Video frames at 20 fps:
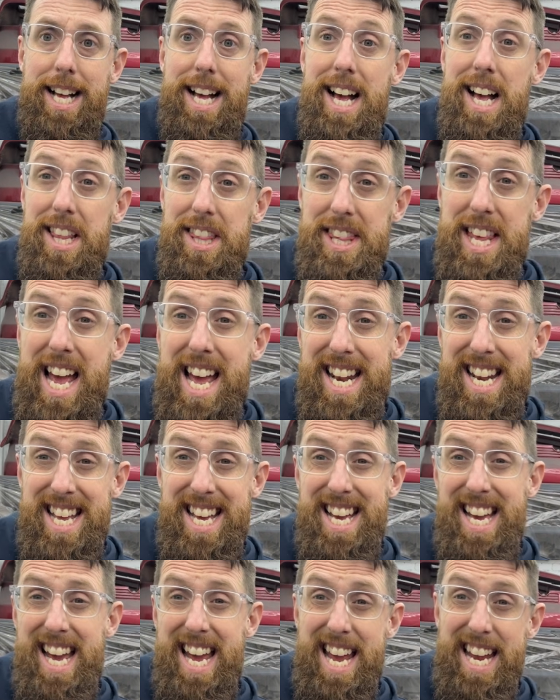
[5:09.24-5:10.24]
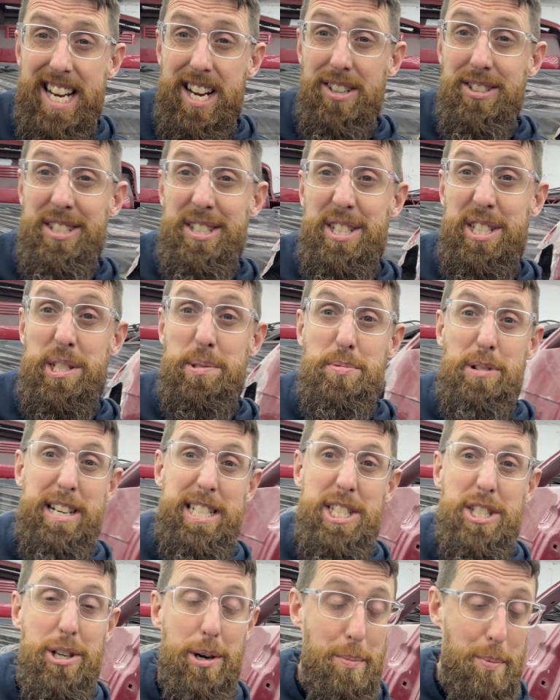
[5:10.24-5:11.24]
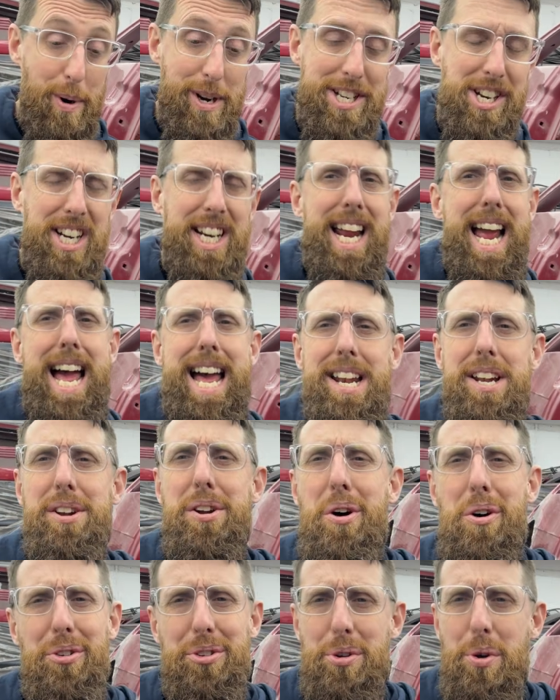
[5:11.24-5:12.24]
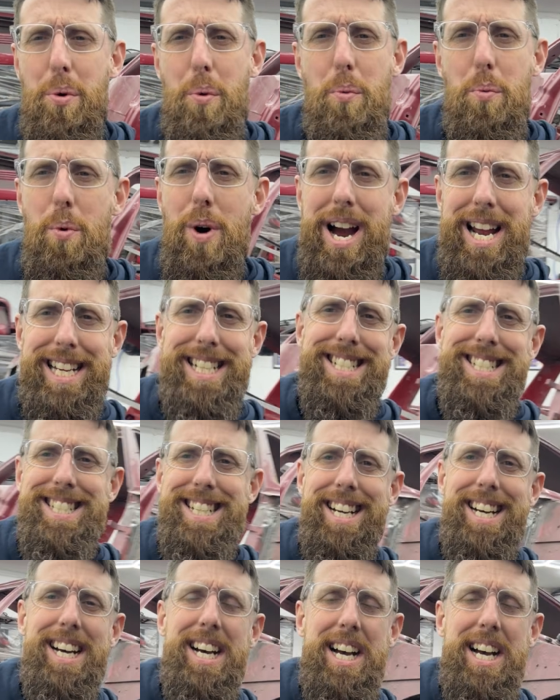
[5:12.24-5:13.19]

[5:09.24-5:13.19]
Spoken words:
Then it goes to the spray shop, which I cannot wait.